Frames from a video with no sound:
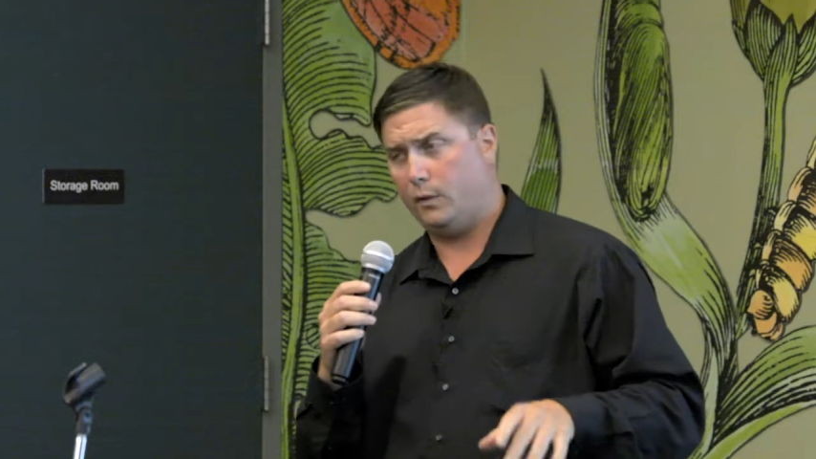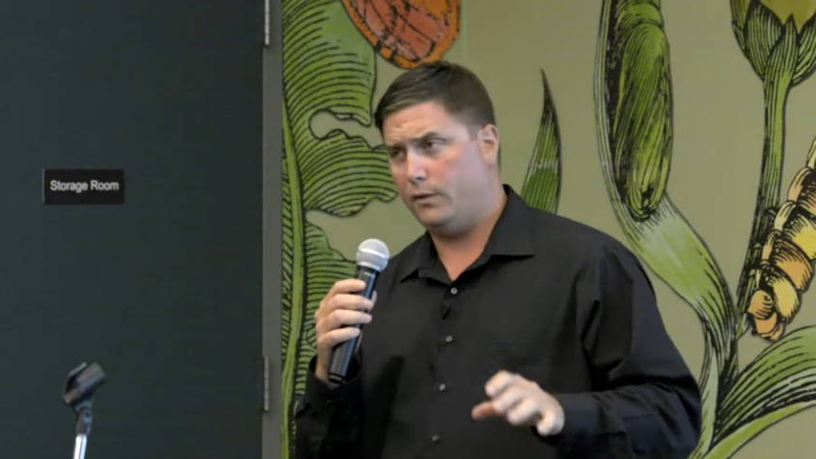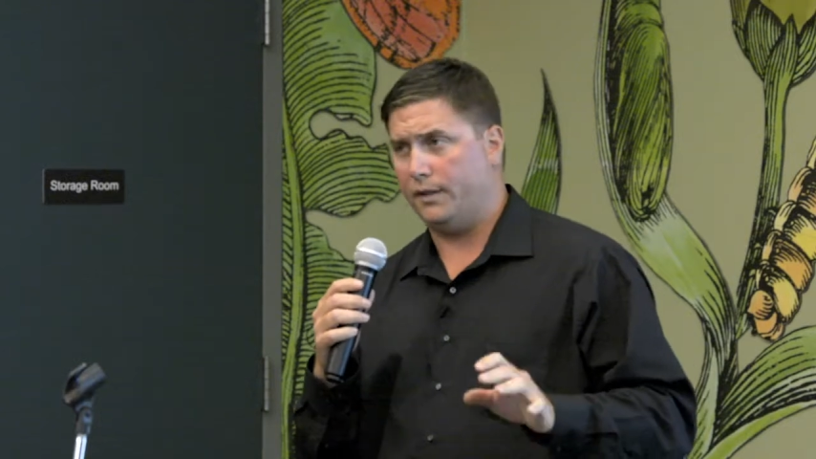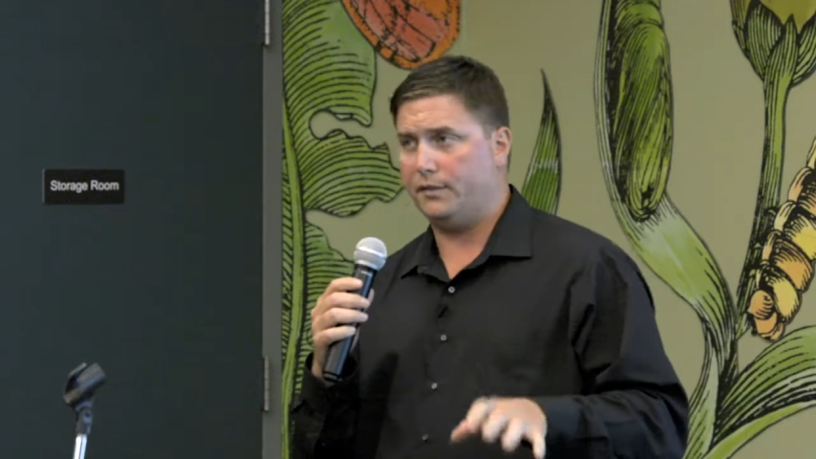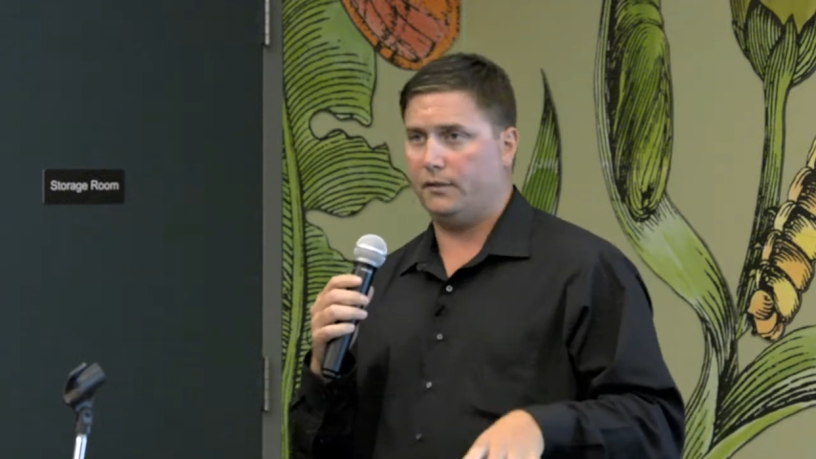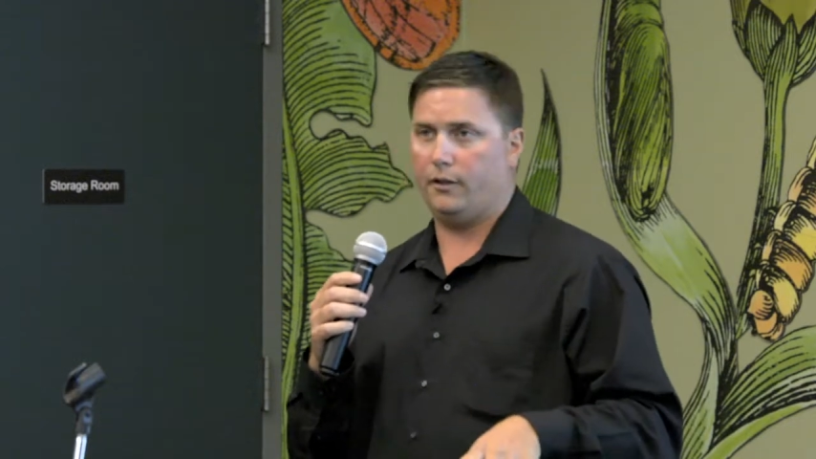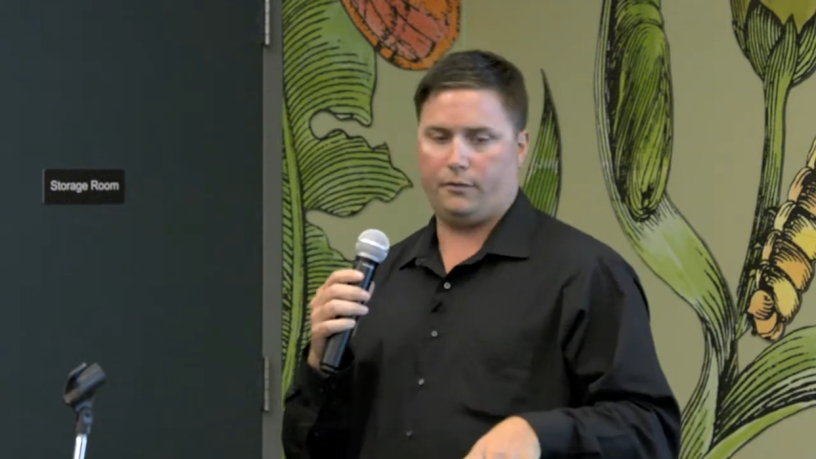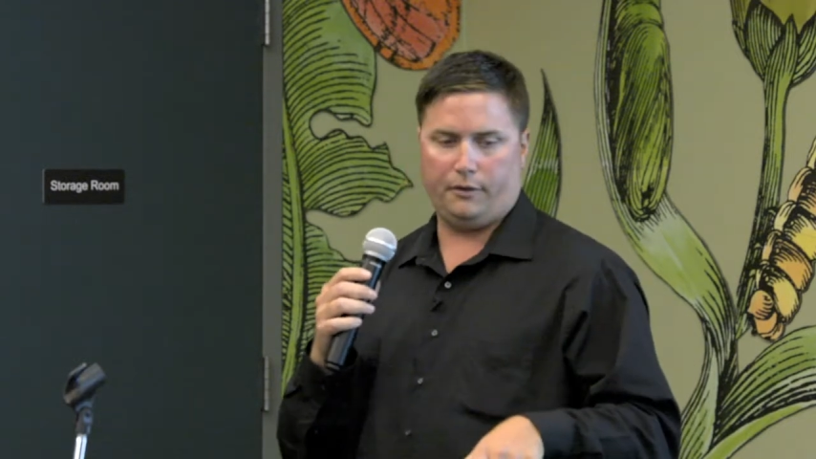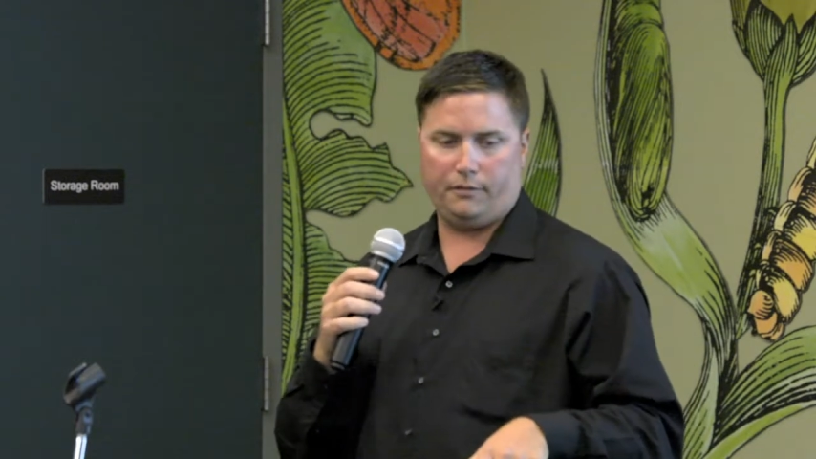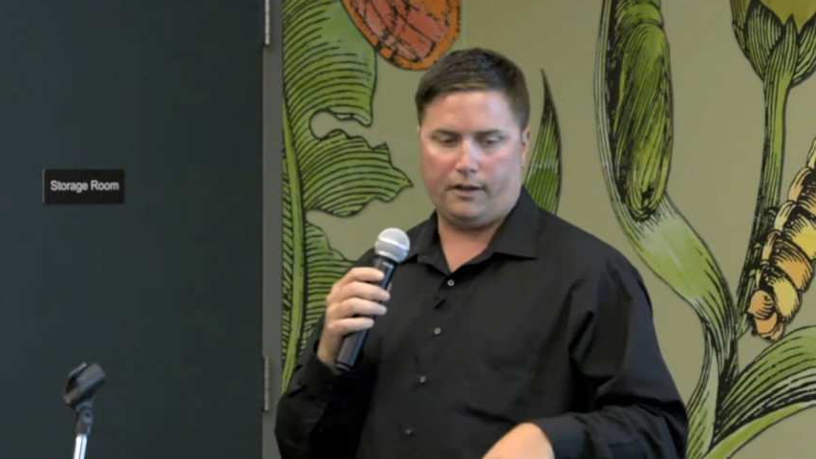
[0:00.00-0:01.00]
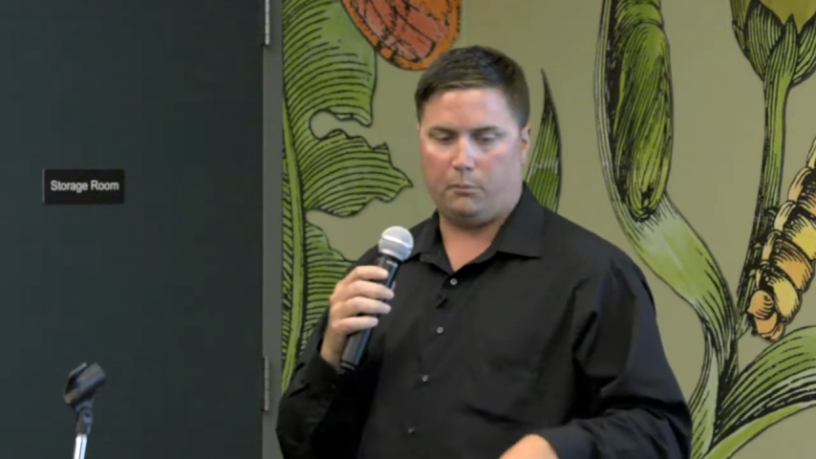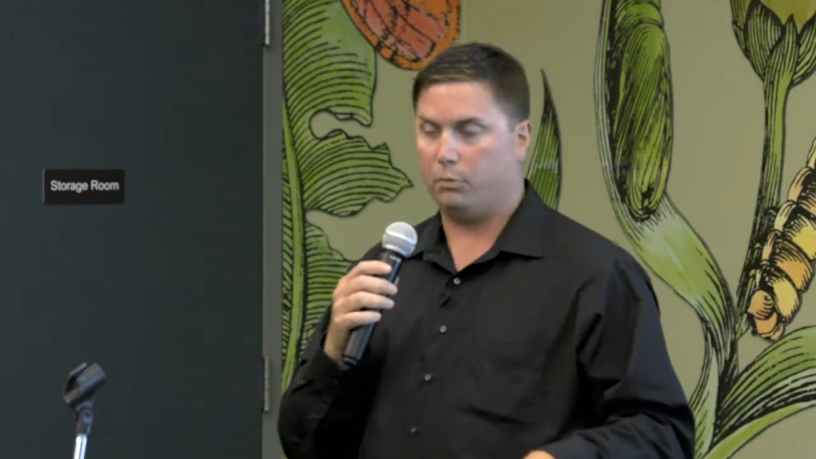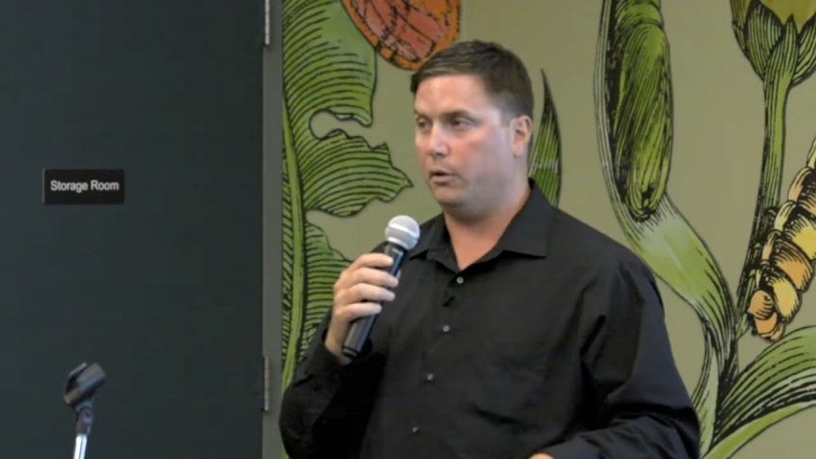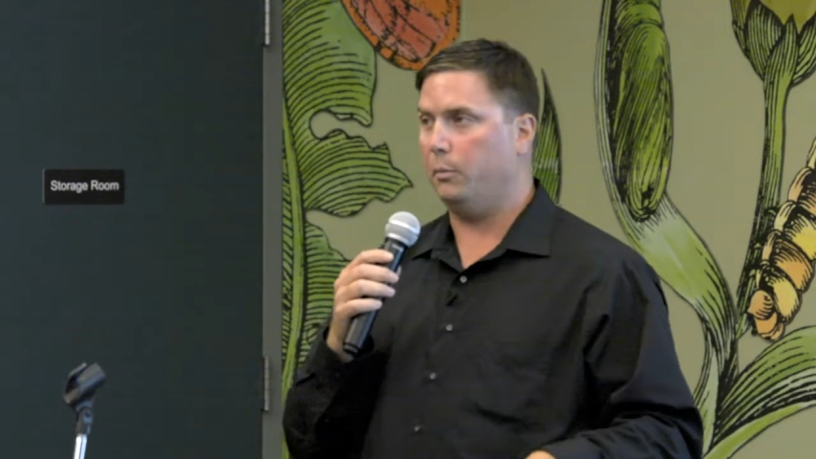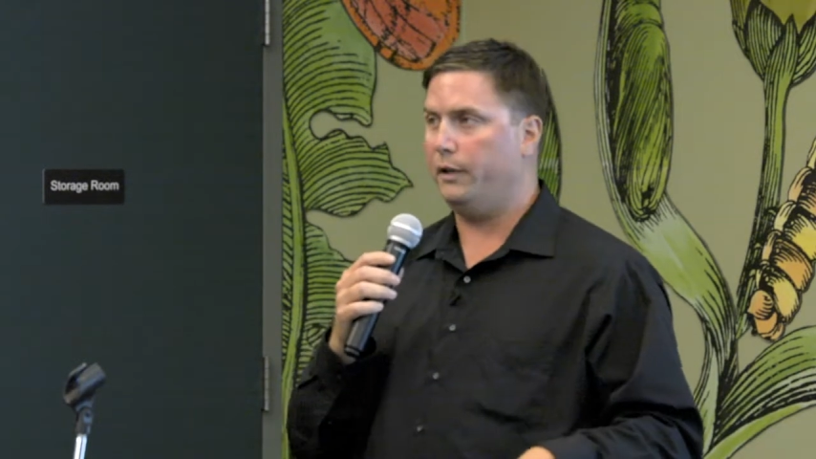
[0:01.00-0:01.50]
Texas, or 3-flower
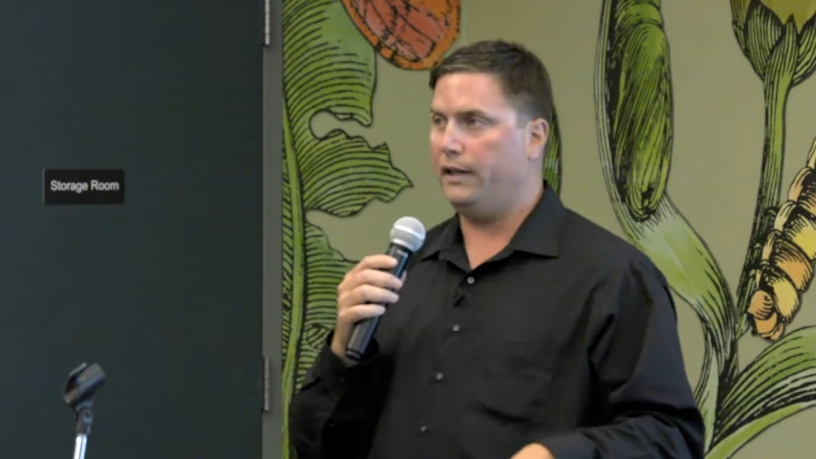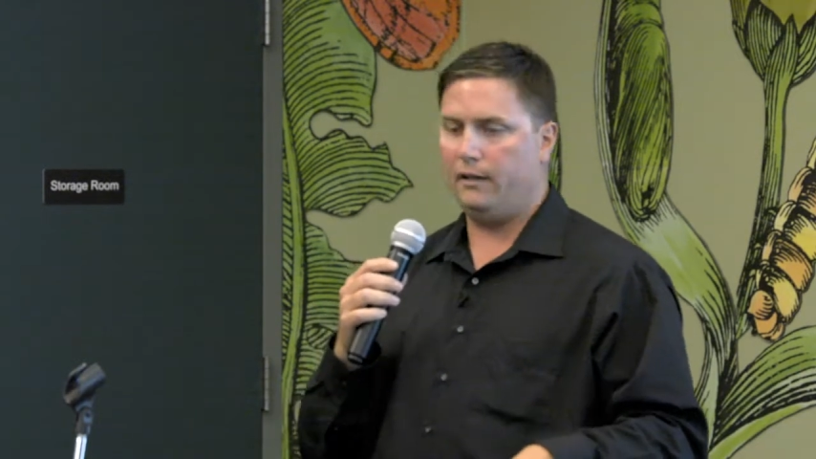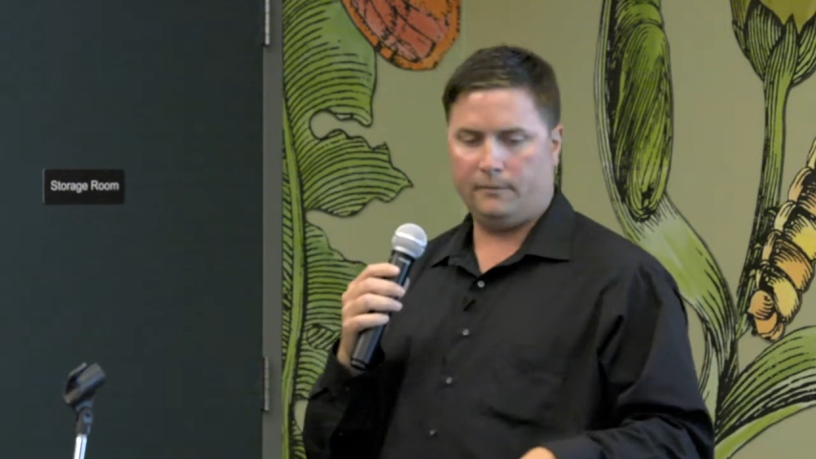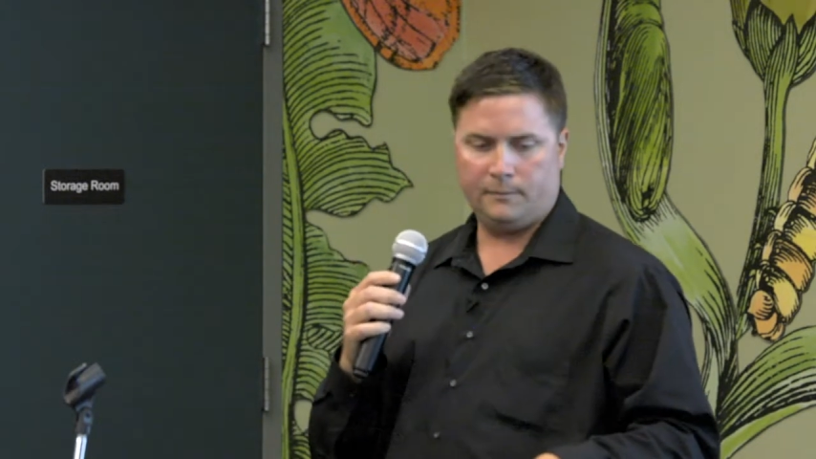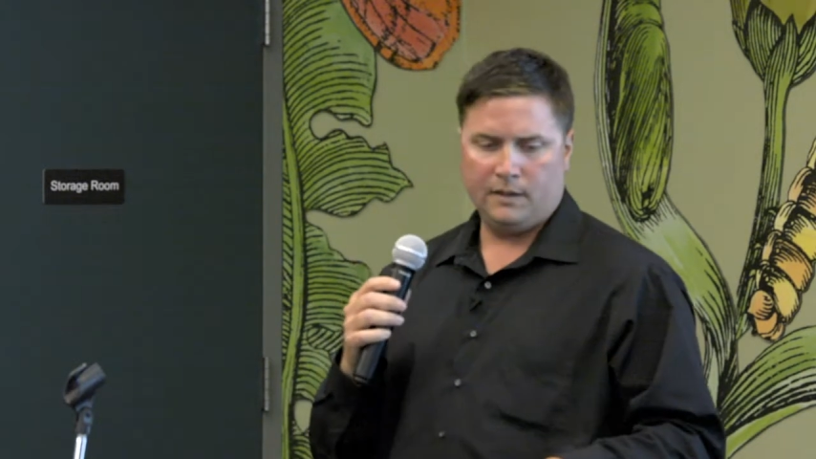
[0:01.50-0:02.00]
broomweed.